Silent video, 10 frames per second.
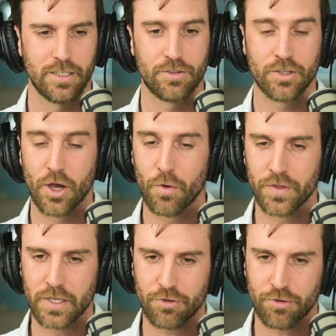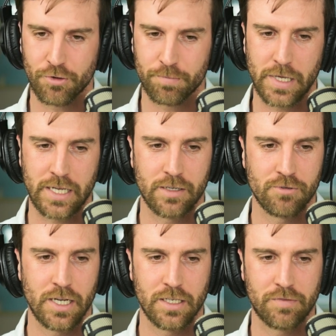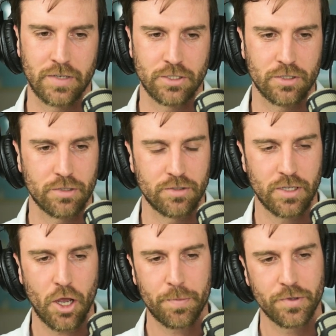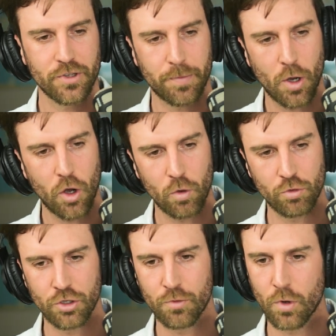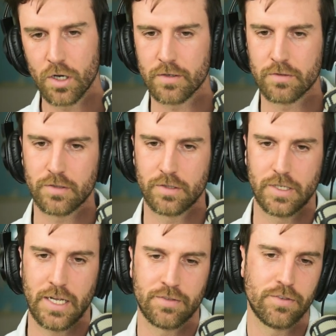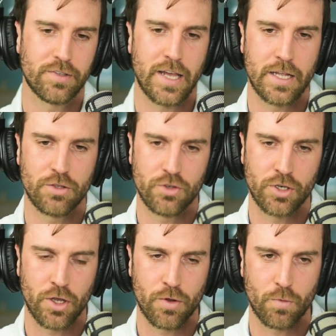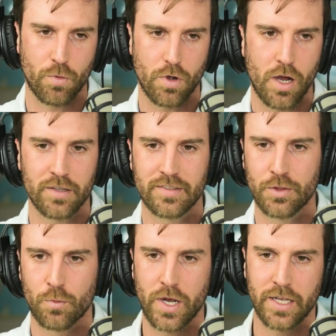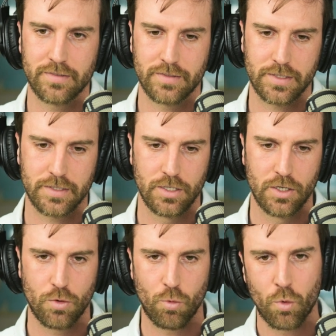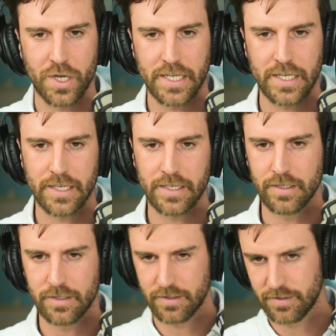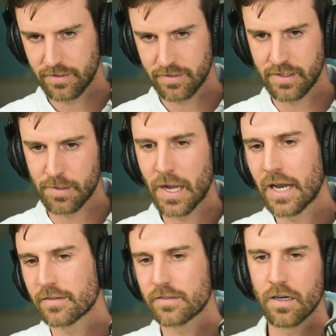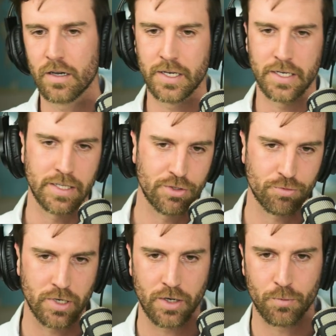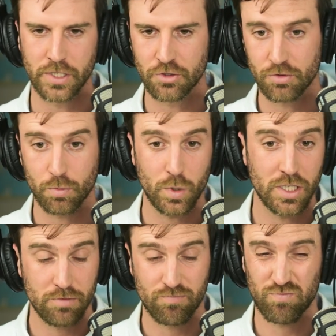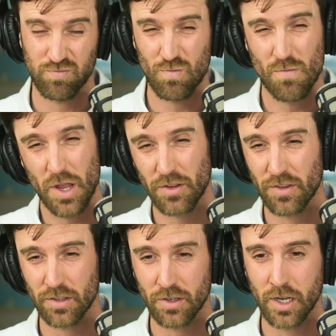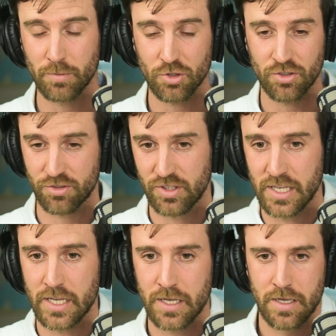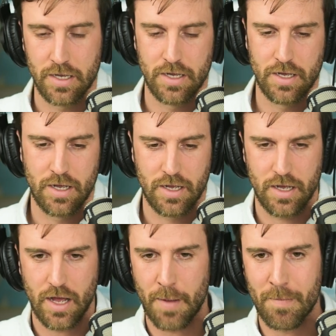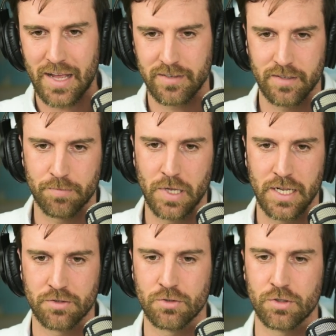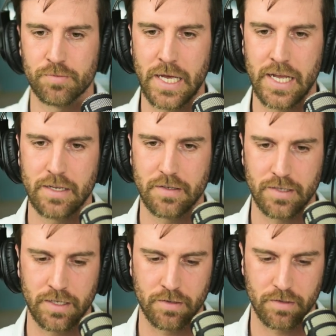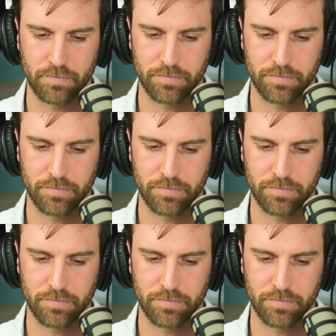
to go on these sort of big grand adventures, because it opens up a whole new world. As you said, yeah, you know, us in the West, we see Palestine and Israel, and we most of the time just see a massive political debate, and